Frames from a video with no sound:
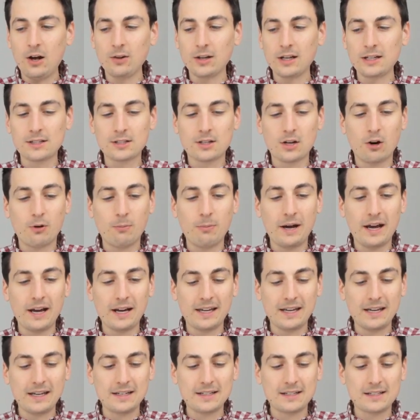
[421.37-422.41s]
let's go back
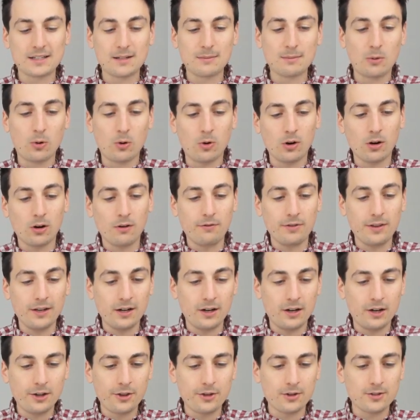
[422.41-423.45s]
into some more of the
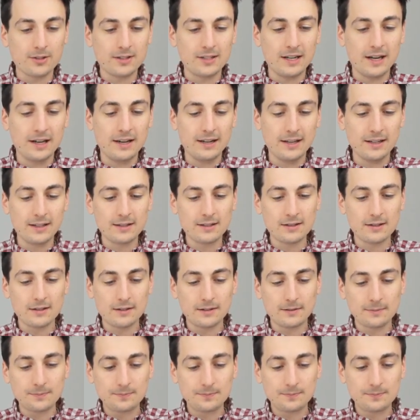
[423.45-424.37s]
other settings.